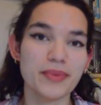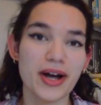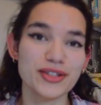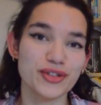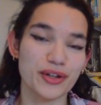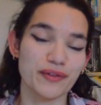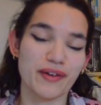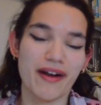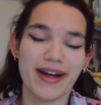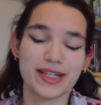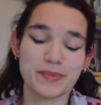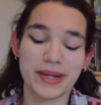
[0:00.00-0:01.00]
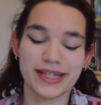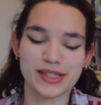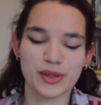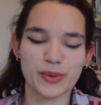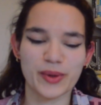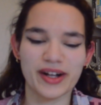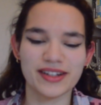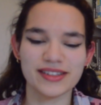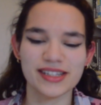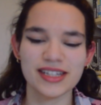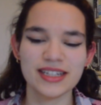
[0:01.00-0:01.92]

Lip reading: Pi's trying to figure out his place in the world.